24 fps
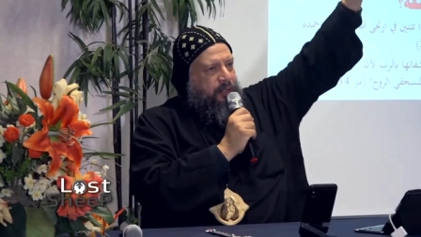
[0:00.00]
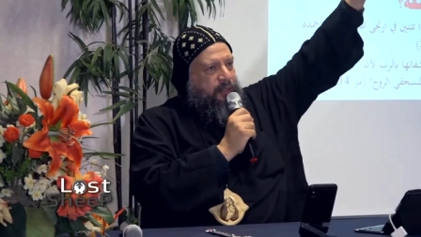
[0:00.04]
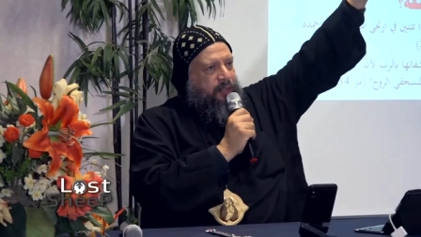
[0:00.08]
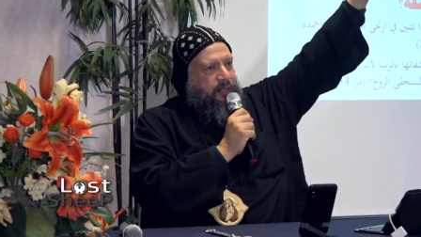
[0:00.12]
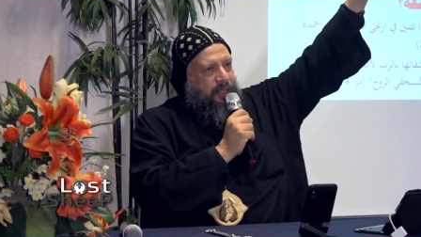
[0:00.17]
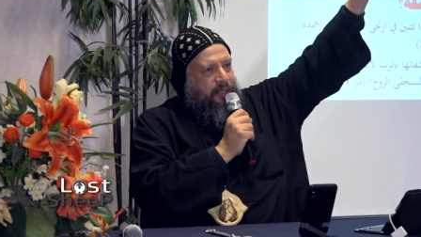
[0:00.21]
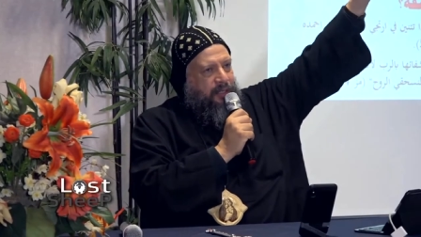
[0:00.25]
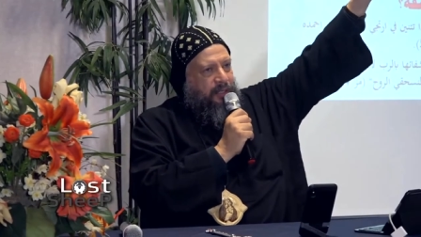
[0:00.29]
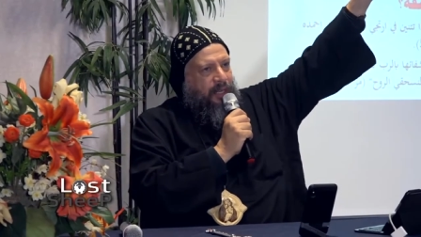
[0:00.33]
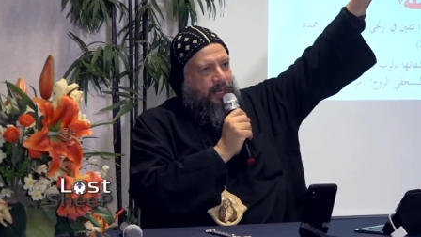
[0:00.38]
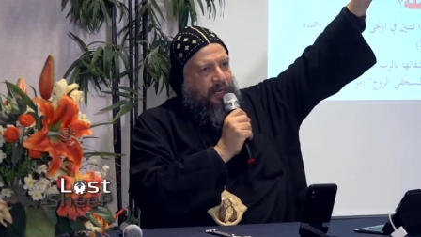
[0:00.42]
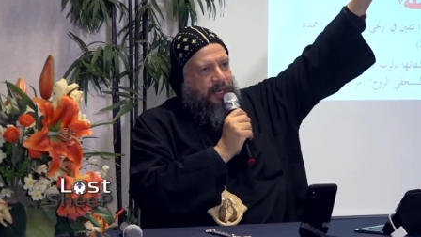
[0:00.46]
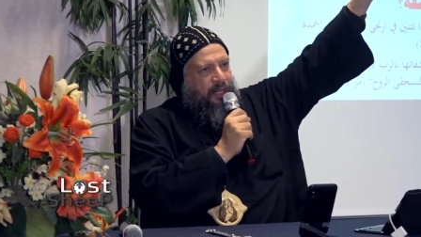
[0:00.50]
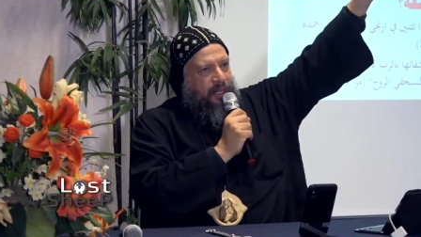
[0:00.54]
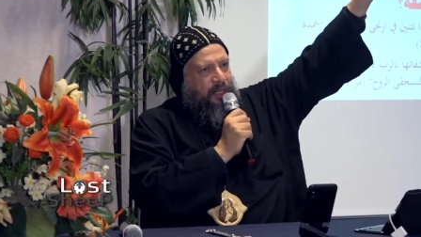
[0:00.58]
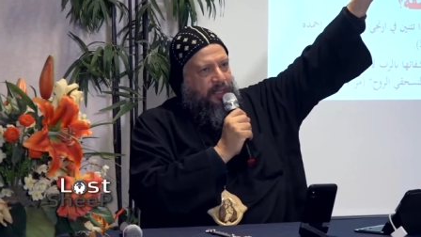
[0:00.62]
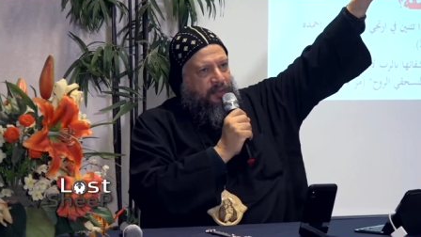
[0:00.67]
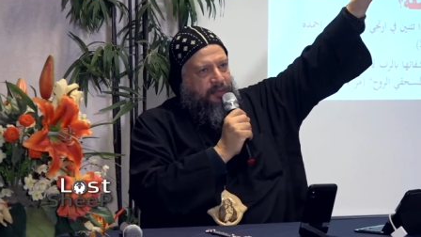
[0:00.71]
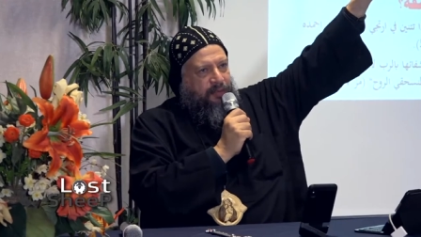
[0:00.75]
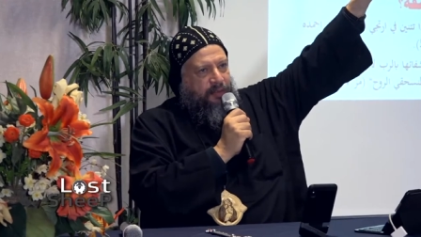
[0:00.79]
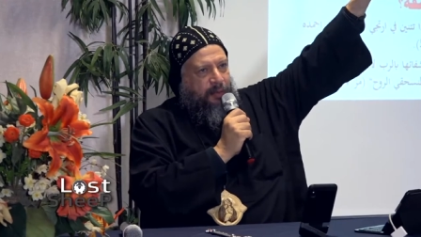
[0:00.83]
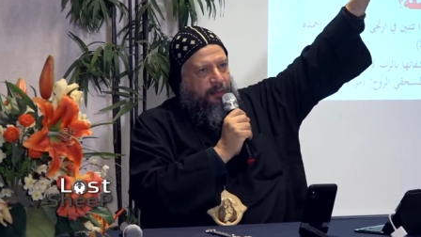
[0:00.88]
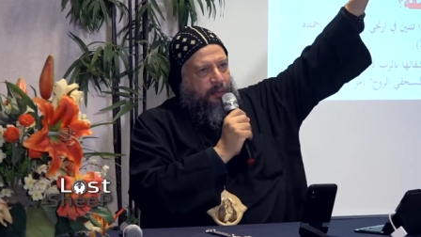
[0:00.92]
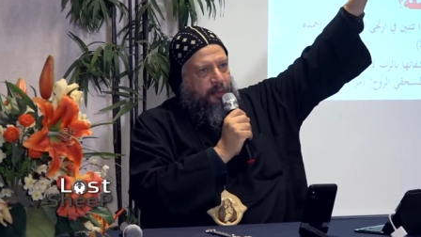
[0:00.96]
eternal
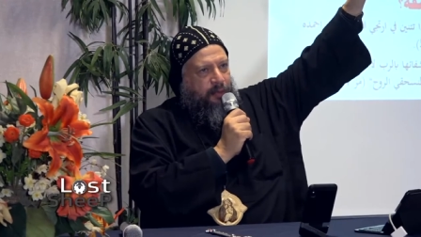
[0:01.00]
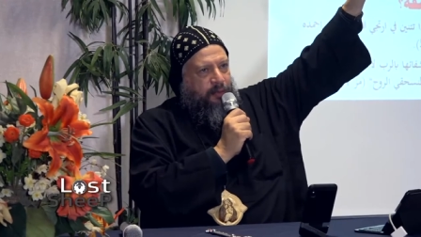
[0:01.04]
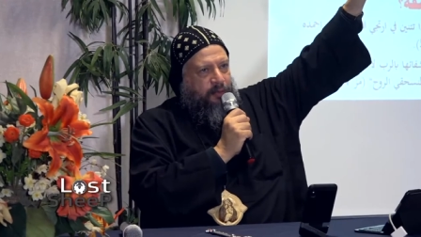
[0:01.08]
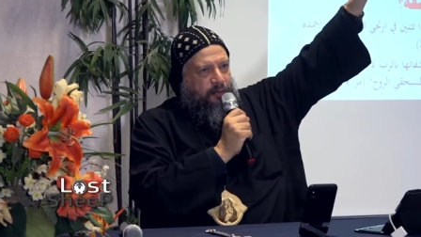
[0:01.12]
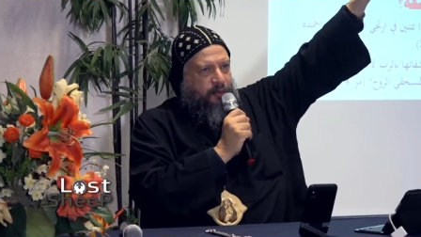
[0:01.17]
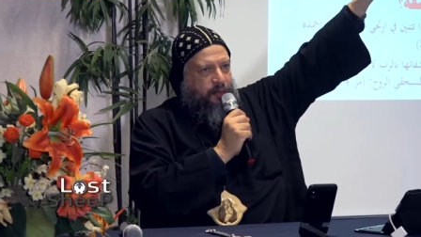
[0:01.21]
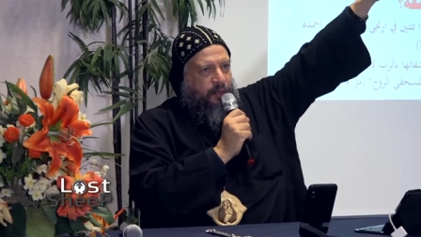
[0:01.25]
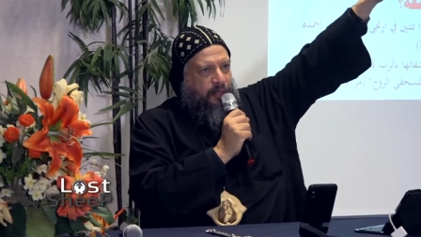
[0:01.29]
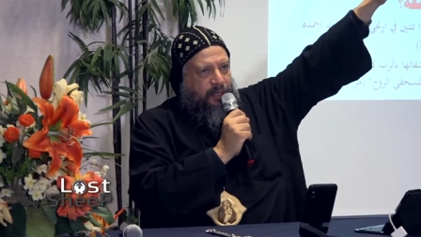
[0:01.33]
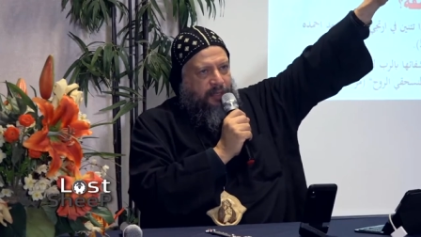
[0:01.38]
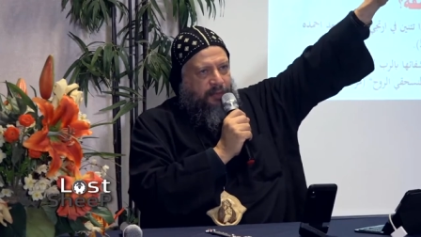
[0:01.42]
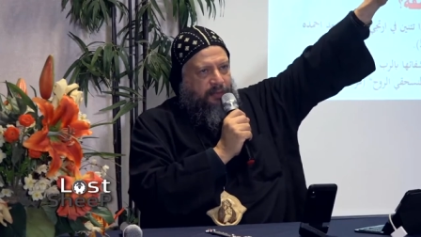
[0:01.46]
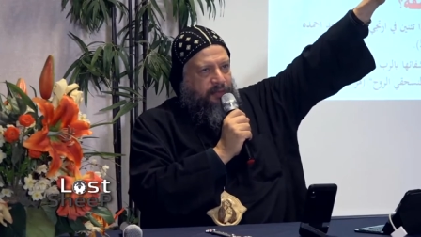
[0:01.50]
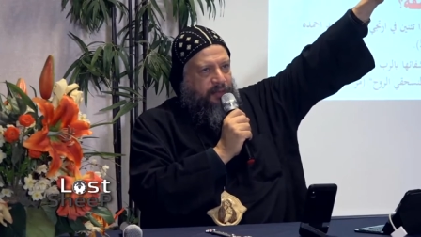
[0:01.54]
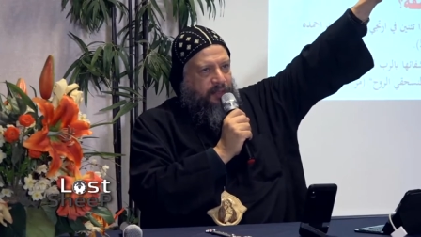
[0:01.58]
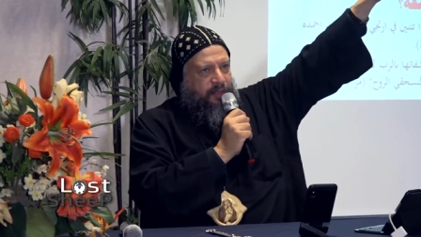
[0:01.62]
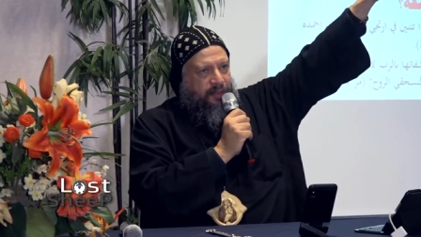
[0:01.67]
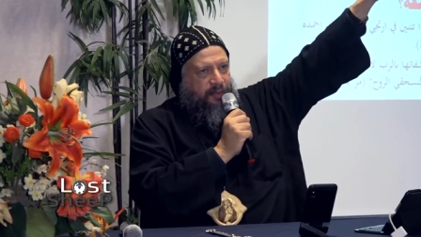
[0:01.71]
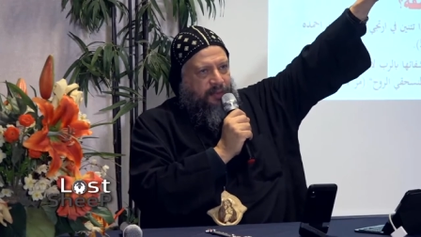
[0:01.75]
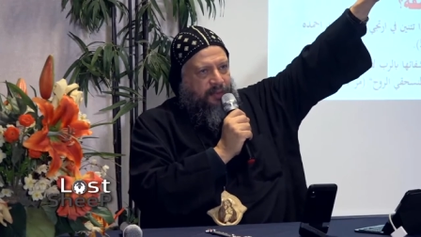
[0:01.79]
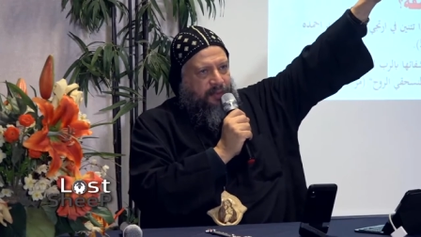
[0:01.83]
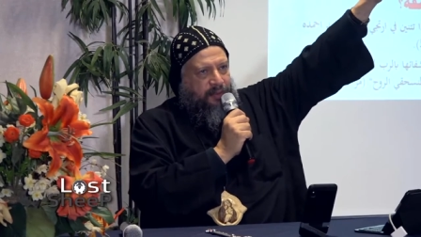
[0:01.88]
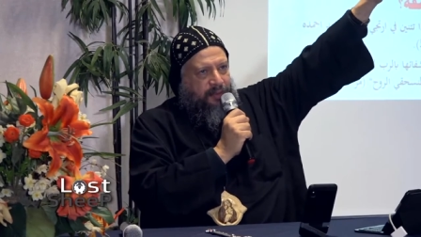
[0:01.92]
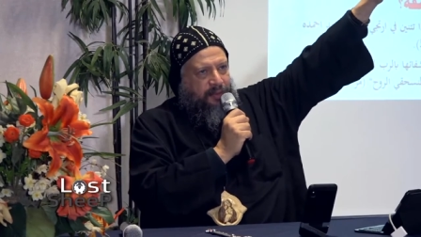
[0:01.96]
life, about
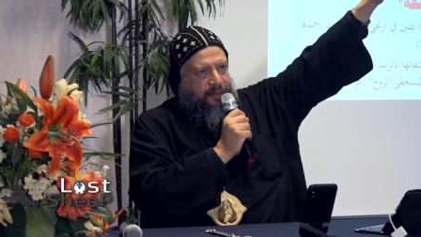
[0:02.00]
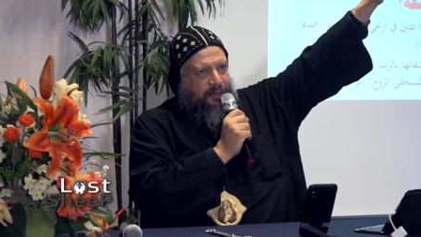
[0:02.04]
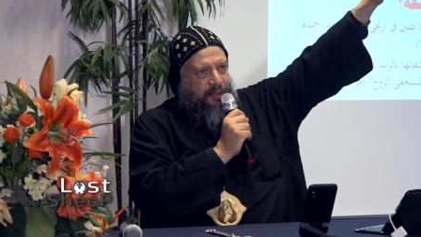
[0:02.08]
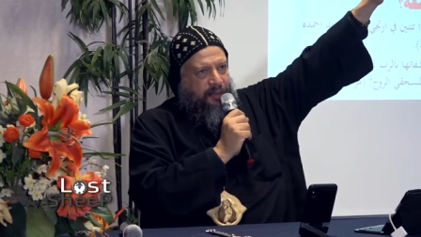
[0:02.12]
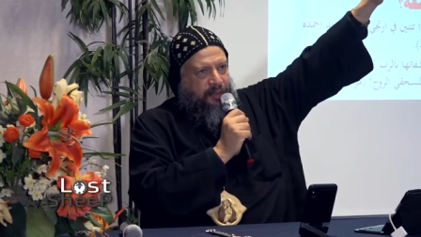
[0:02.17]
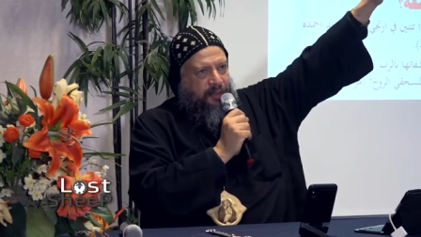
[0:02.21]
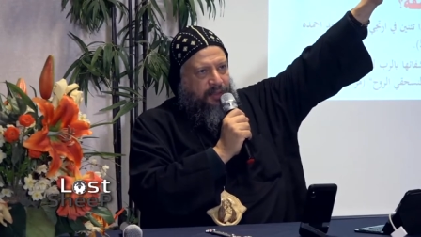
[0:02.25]
forgiveness,